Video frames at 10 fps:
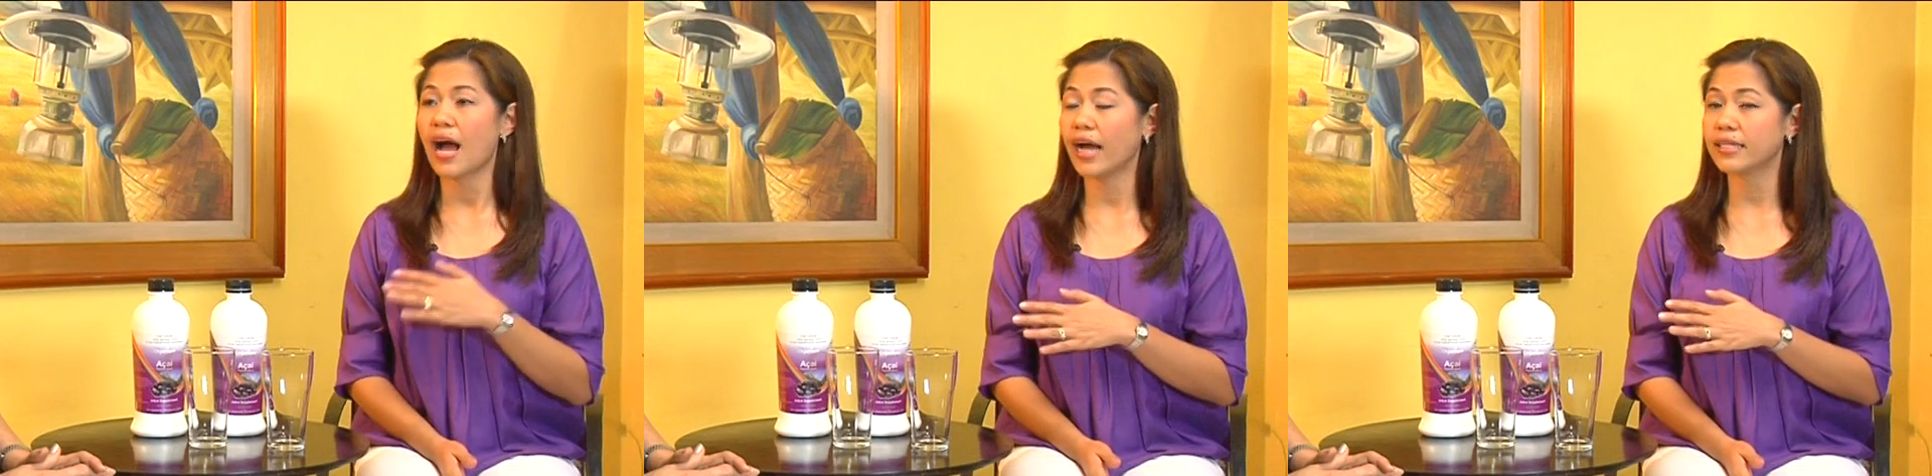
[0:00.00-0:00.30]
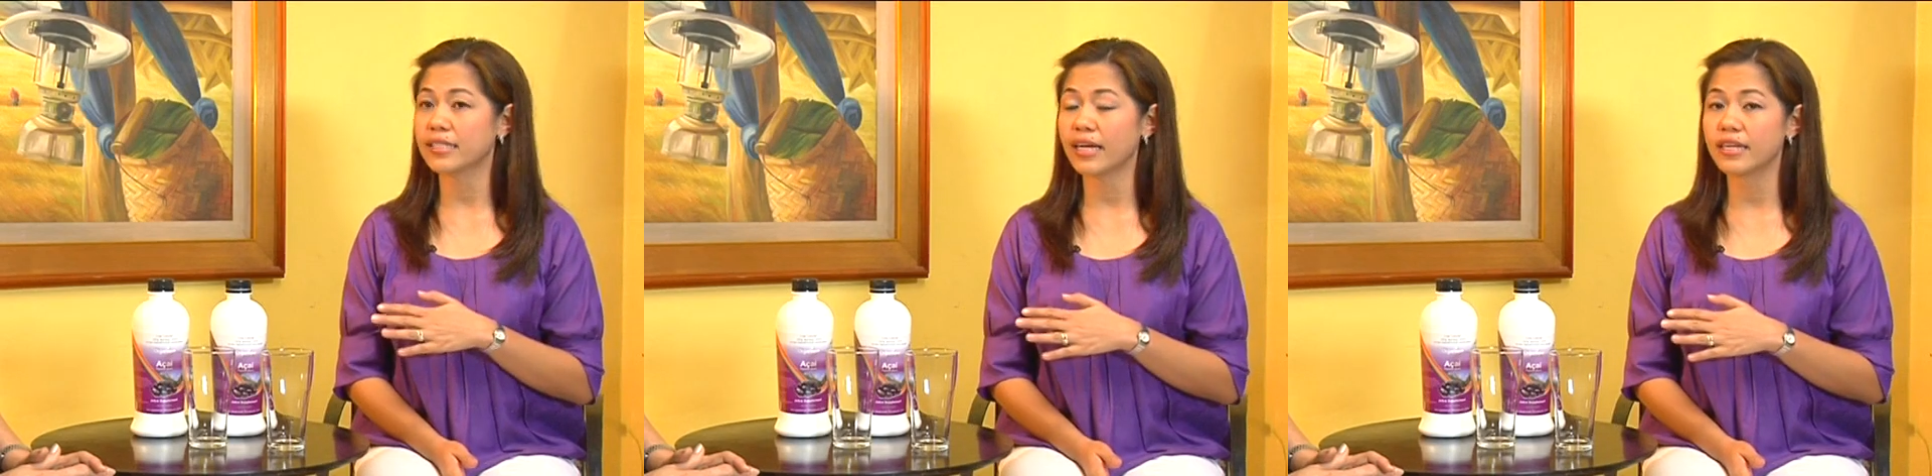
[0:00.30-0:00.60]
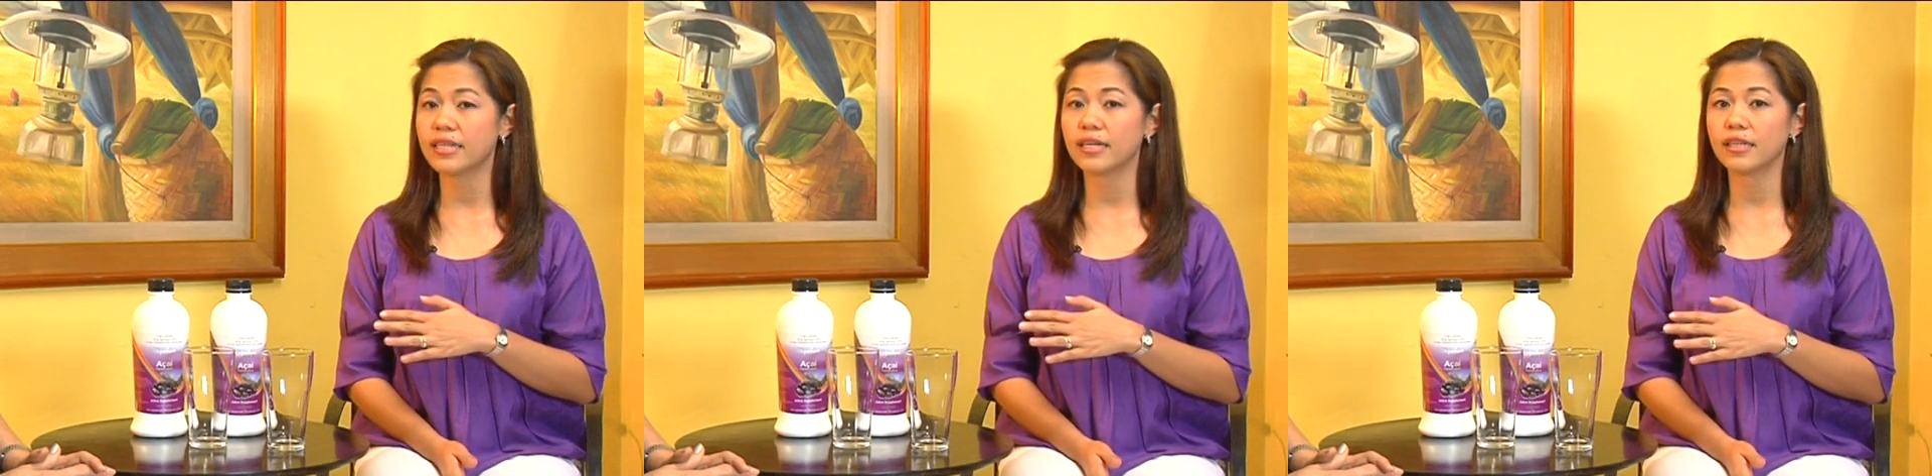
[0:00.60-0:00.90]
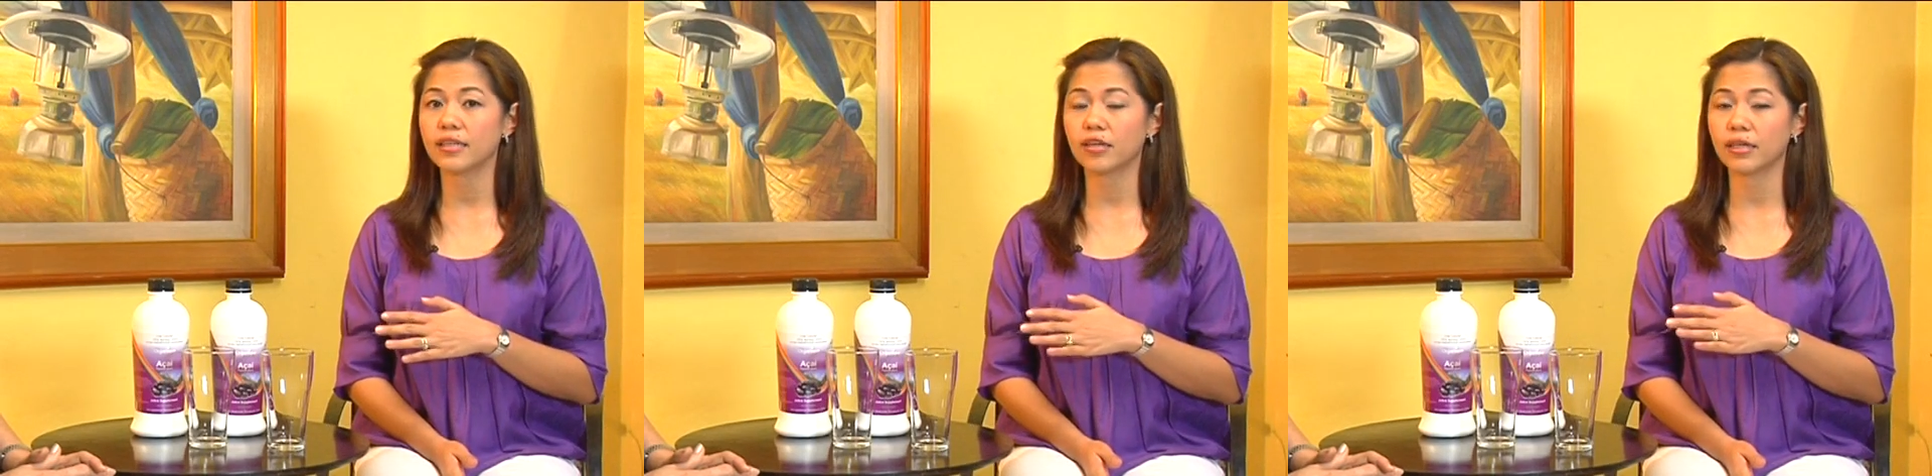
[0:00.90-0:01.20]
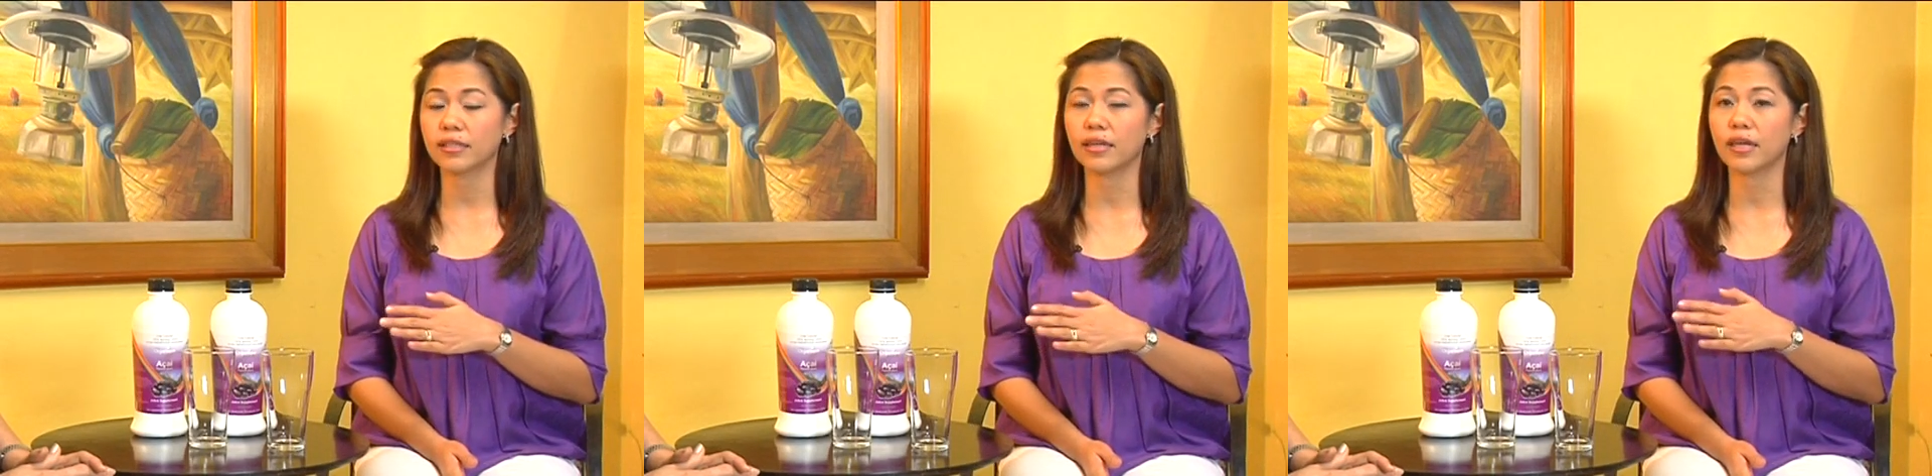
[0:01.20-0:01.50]
Acai
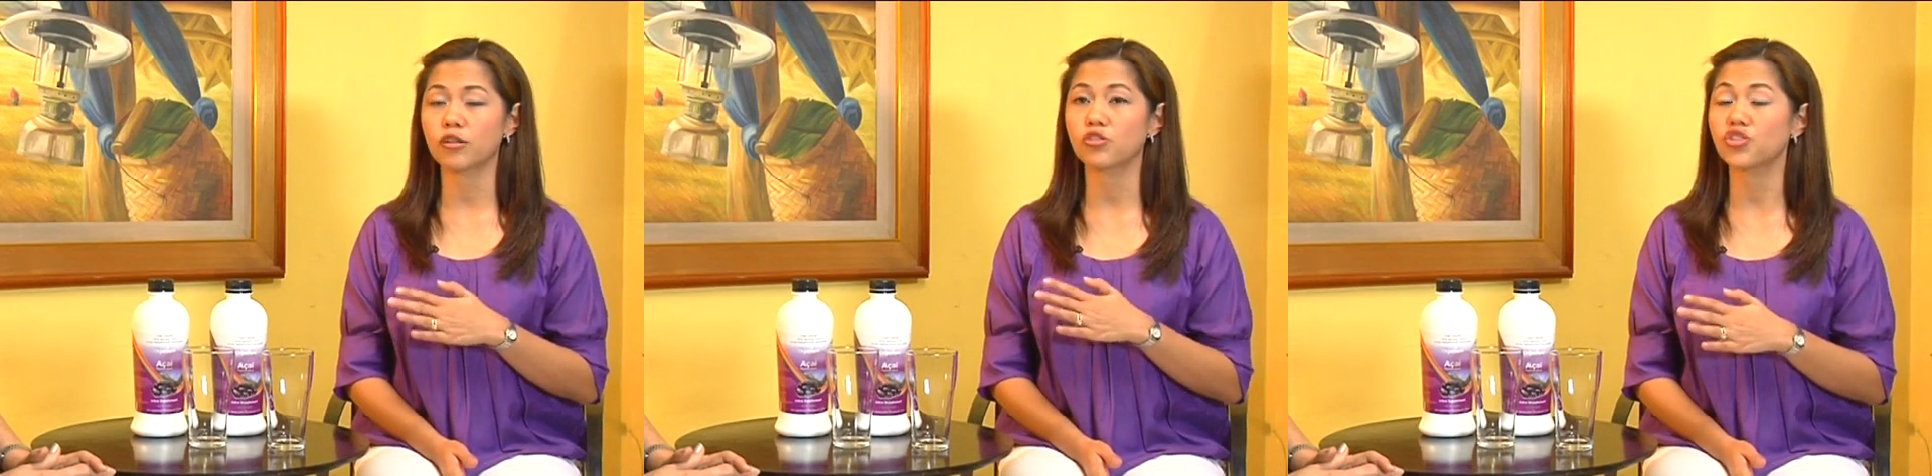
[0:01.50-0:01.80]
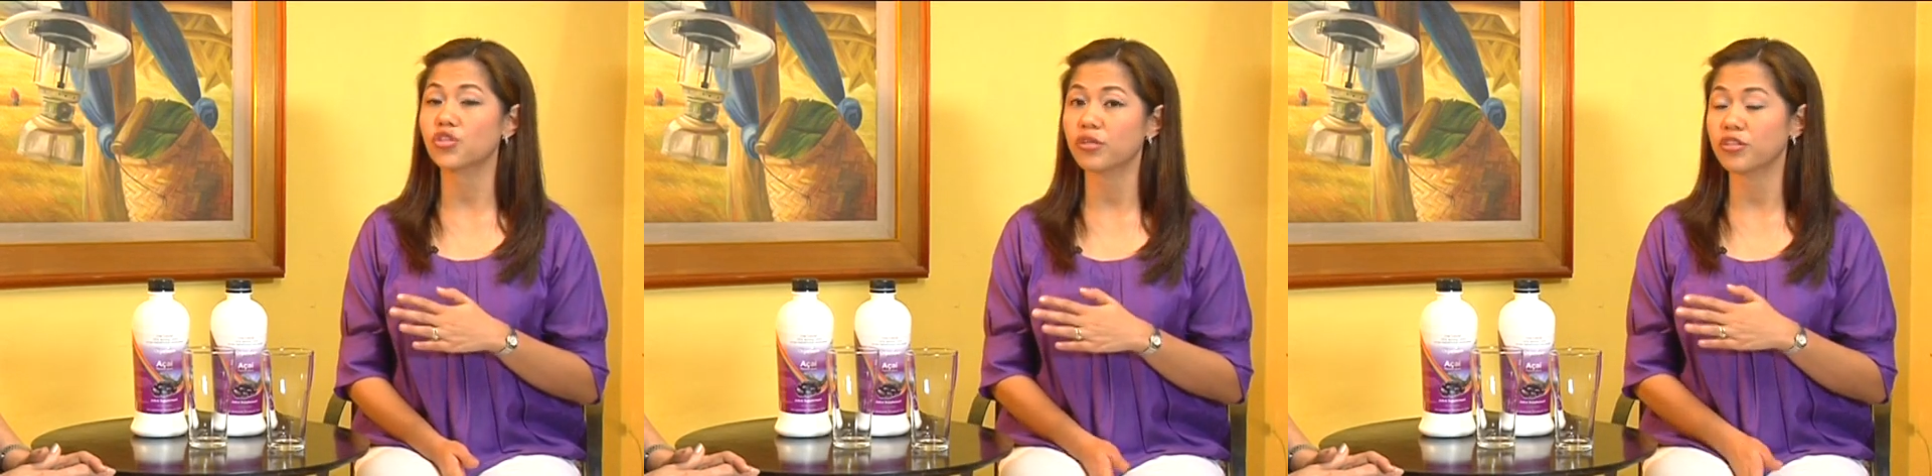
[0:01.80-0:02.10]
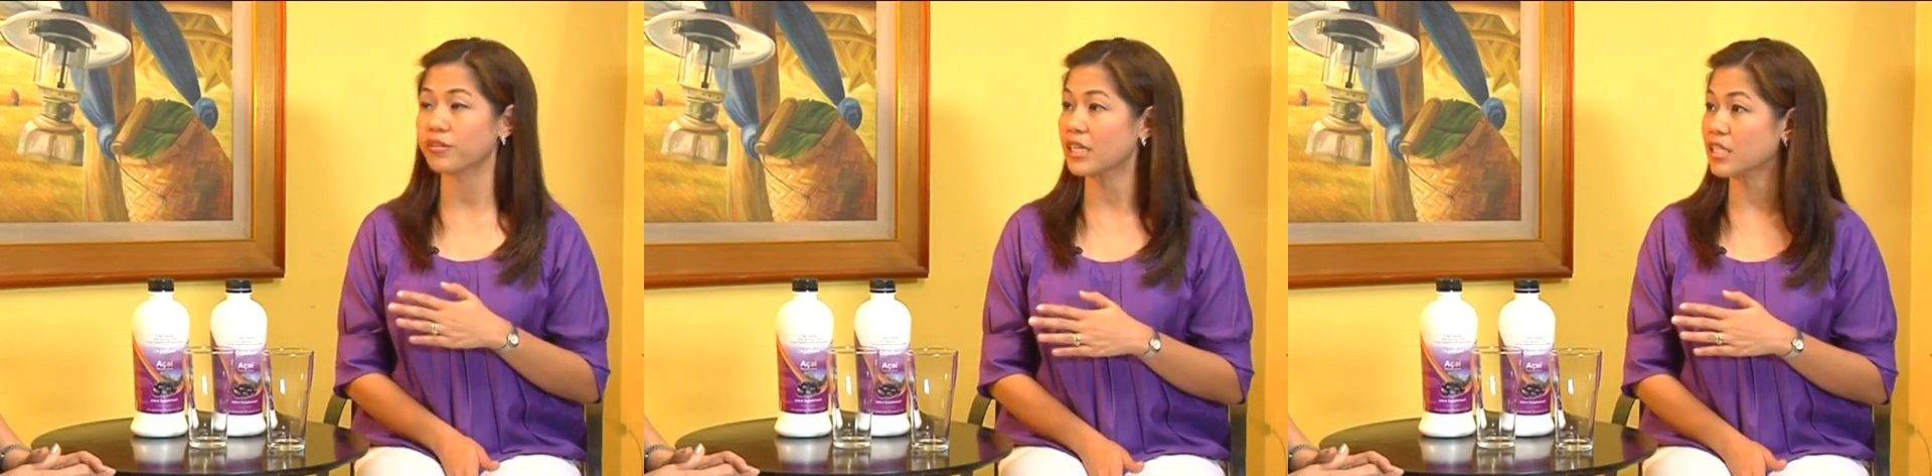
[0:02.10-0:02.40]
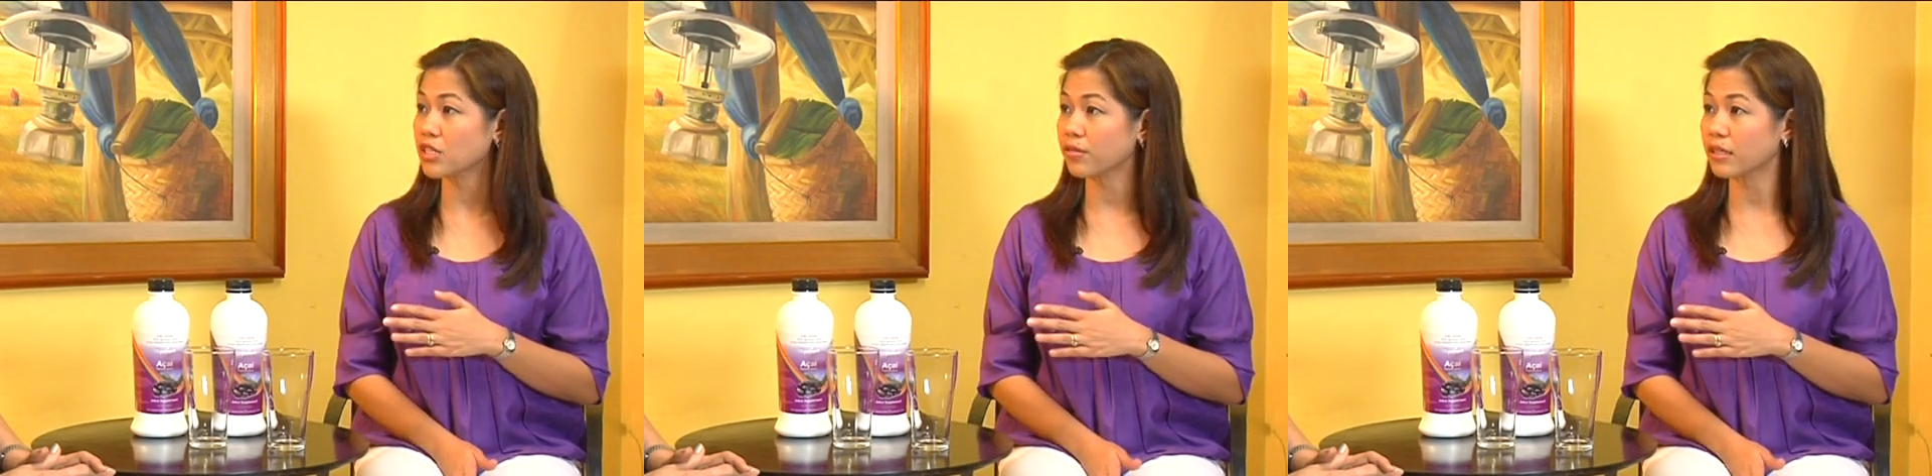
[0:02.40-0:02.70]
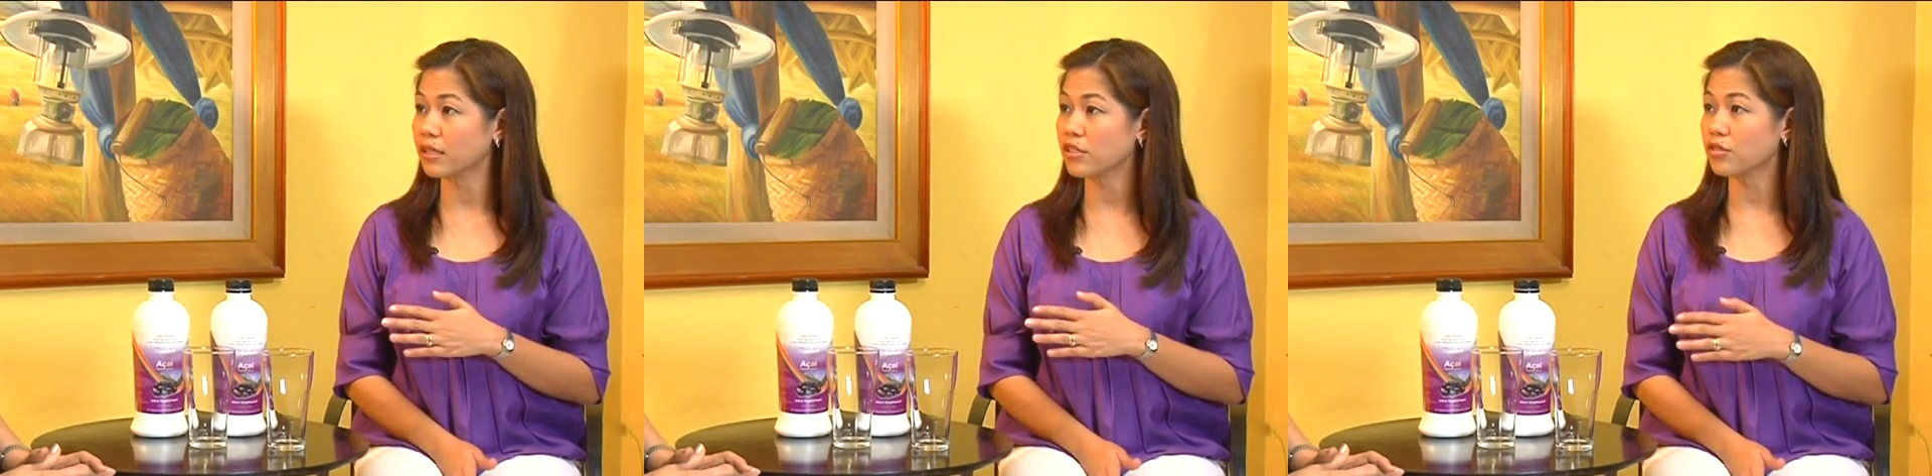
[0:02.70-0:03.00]
can uh, control your insulin,